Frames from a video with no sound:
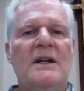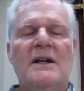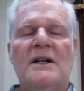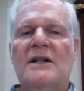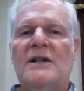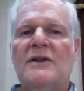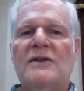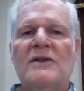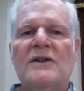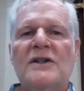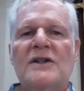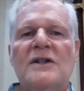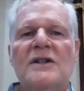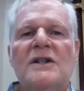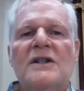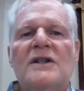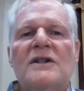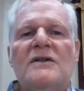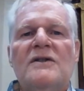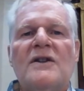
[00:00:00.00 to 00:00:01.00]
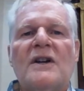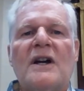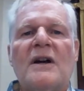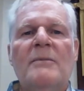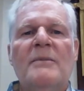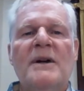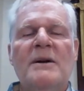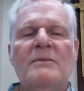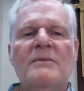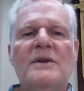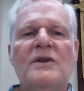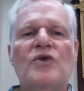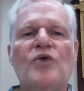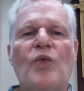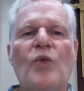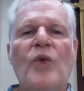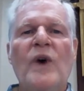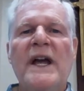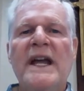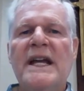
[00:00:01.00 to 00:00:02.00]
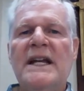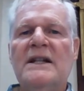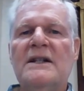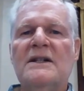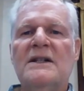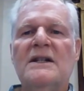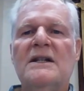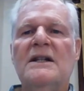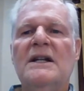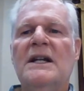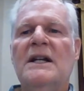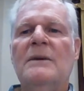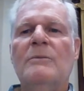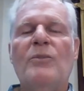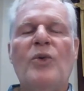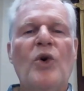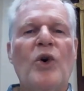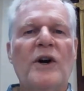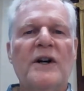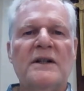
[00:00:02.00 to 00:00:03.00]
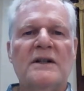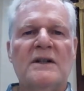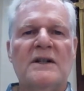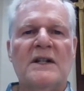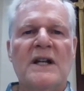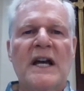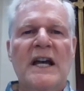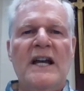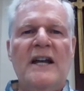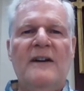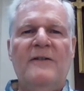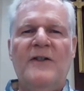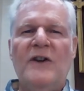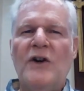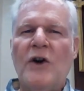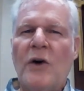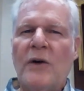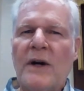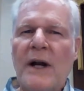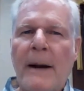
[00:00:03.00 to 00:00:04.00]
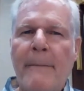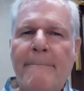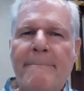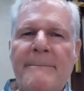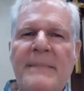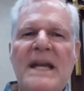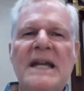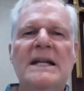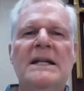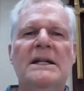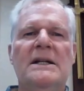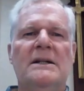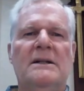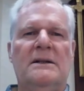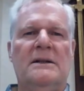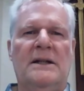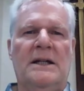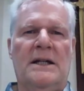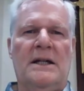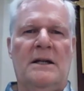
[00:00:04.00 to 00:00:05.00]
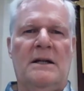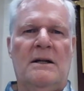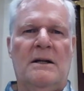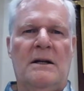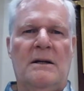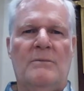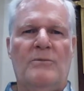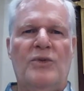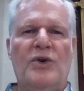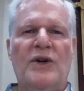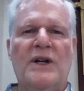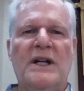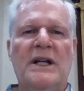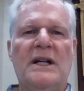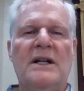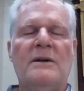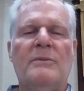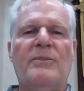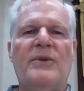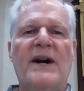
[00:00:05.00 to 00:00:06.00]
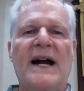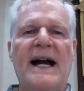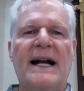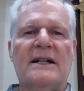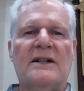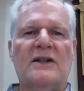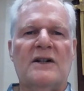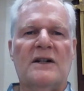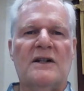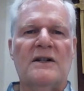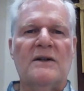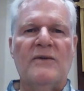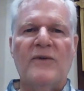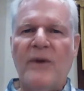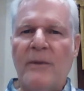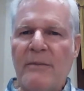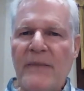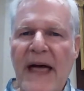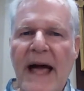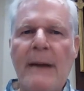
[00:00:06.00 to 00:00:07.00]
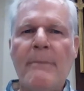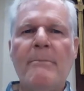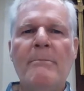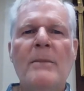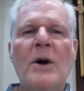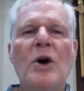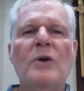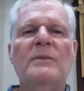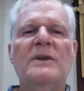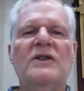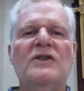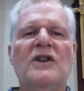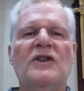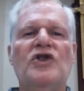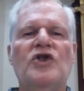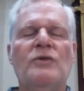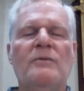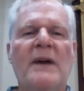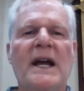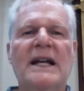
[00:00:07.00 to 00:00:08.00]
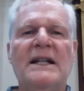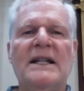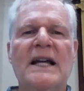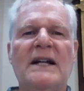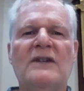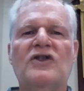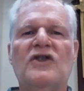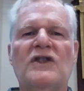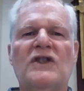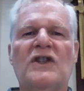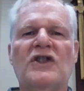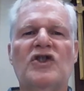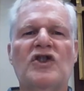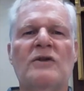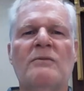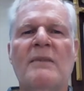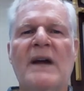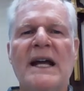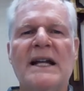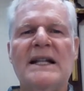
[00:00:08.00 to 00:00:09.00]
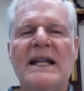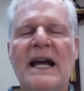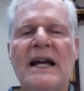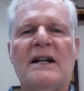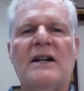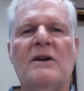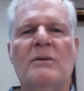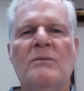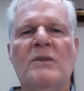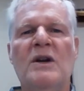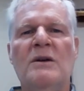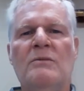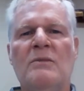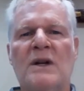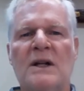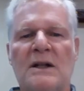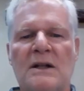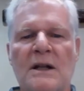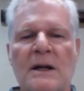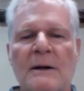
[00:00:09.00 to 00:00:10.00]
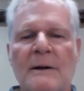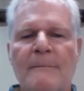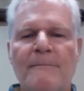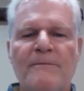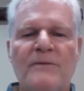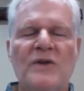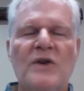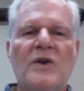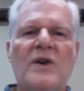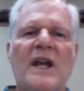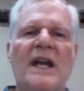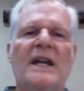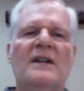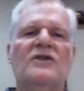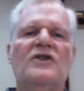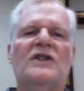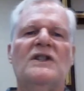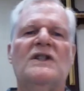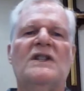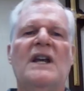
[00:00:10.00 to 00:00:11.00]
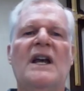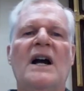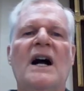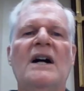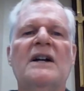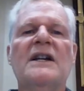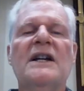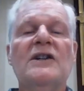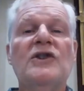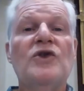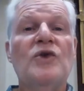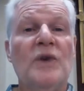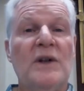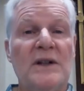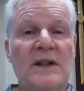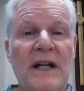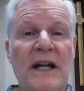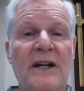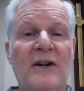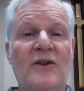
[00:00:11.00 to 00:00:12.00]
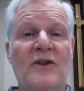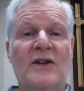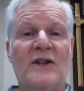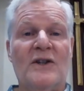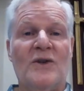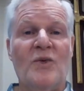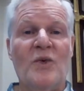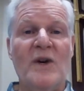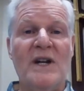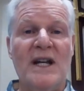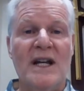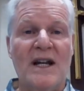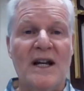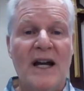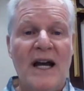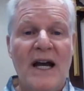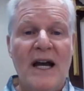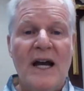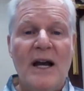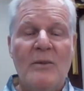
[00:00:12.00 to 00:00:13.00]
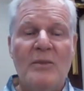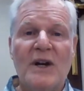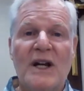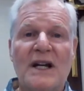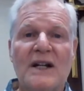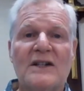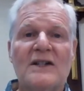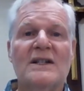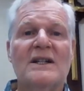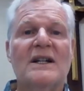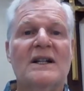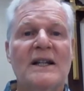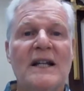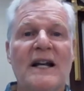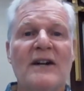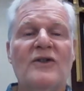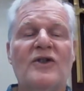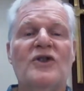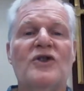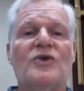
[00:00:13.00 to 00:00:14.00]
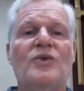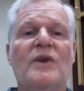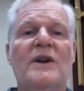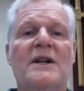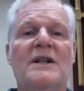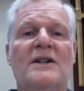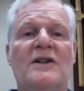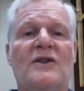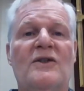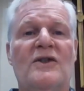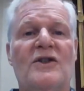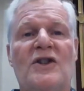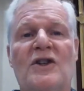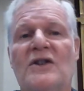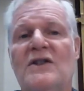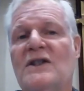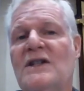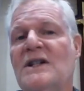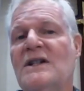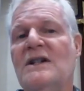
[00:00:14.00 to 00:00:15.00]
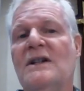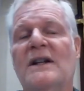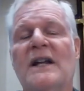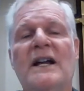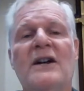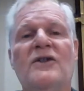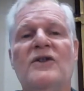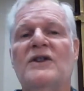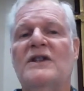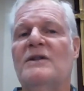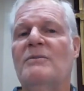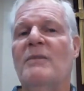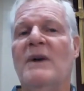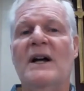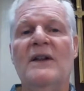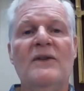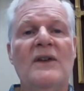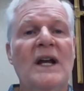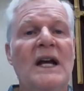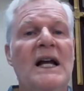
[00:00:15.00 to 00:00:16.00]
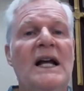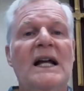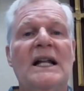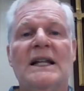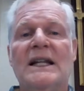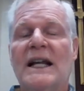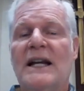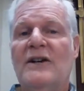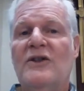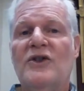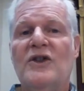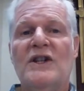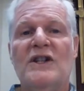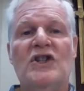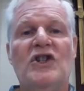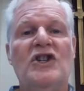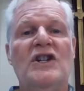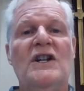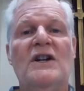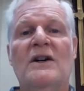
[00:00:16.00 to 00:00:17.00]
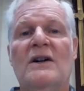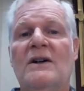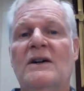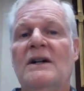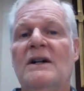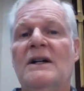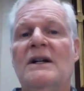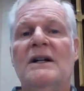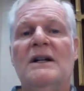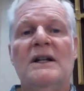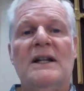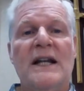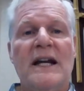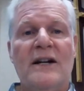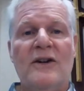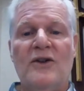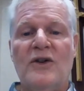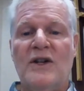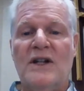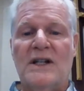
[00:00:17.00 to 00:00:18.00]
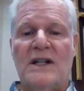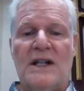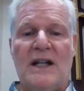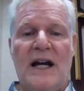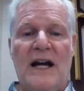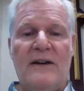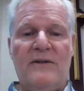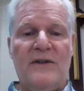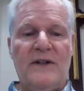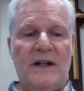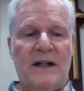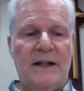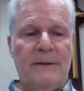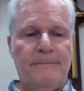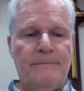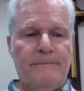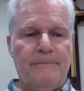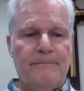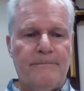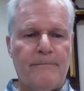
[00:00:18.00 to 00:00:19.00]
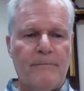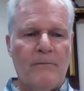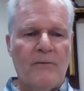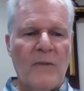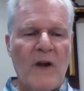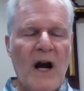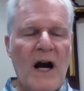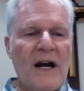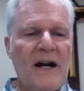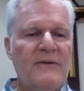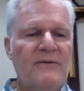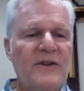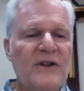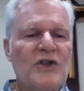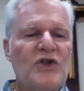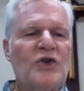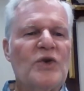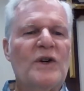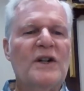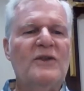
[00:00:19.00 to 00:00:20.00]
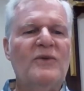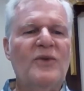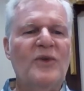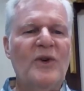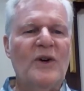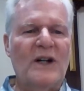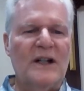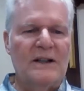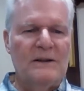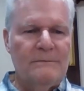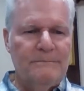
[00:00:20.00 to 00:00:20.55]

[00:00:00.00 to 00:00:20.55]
you, the commitment wanes in importance if you don't immediately put it into practice. From that moment that you make that decision, make that commitment, you can't just say, I'll get to it later this week, because later this week t- turns into later this month, later this year, later this lifetime. All right, verse 24.